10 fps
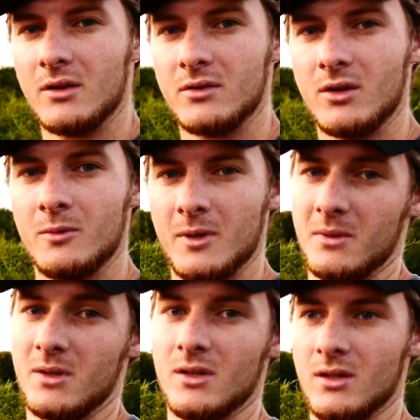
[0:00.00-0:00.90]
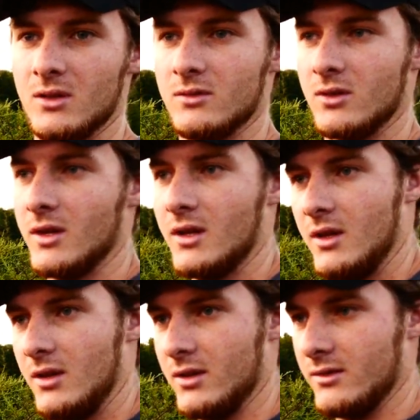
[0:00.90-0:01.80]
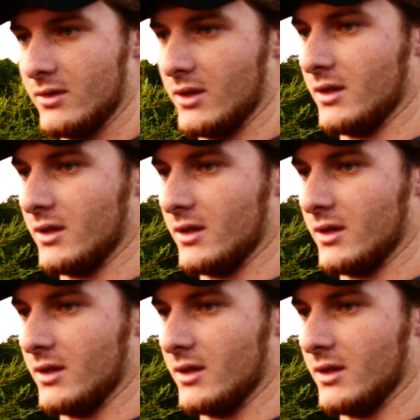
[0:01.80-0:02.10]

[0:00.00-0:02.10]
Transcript: or so, maybe a little over, of